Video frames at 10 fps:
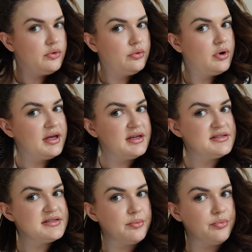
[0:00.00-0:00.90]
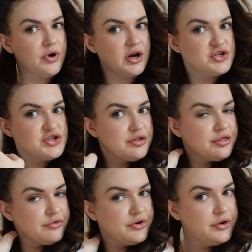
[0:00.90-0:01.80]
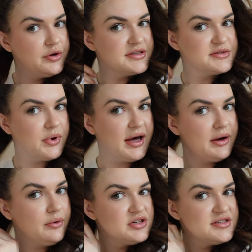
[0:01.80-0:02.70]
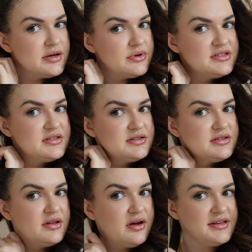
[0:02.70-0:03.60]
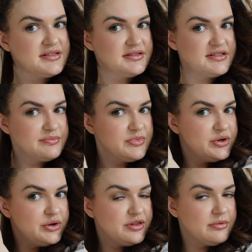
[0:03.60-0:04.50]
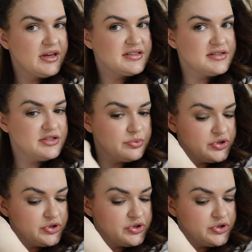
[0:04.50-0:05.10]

I always brush through as well, just so it's nice and smooth and makes it super